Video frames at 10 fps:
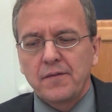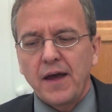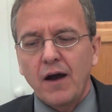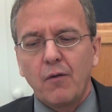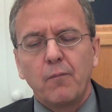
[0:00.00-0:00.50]

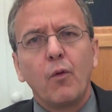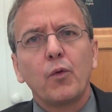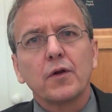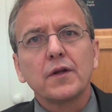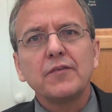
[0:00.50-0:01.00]
Now,
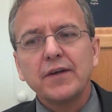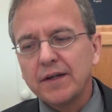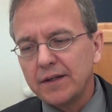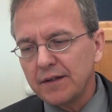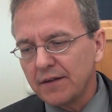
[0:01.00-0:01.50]
we're living
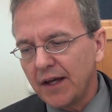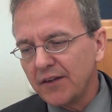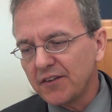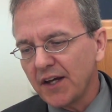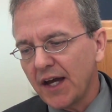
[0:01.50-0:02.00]
in the
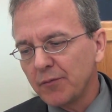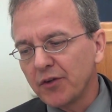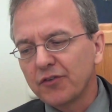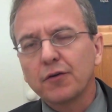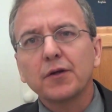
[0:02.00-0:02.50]
end
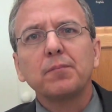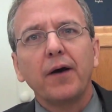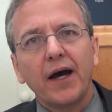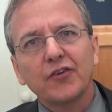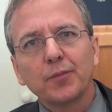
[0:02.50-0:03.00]
times, and it's certainly
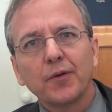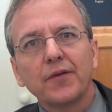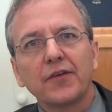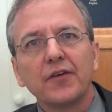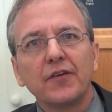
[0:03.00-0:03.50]
possible
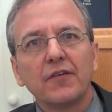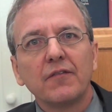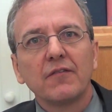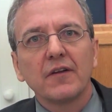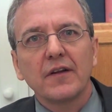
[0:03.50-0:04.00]
that the
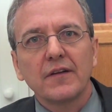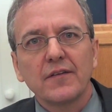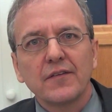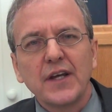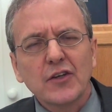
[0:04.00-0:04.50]

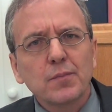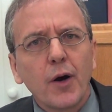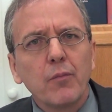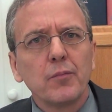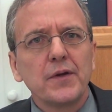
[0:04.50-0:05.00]
next
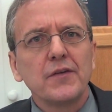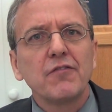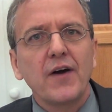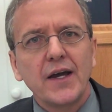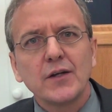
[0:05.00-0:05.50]
pope will be
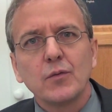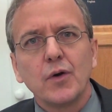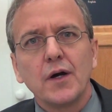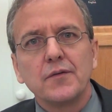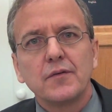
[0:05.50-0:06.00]
the final
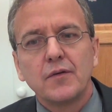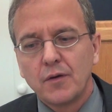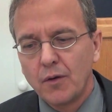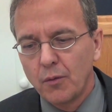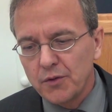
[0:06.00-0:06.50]
one.
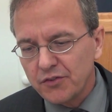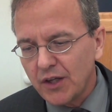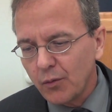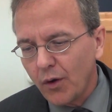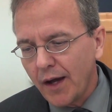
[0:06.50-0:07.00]
Well, you
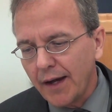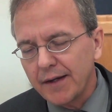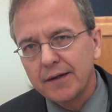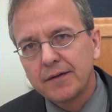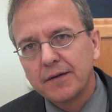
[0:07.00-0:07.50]
say, why?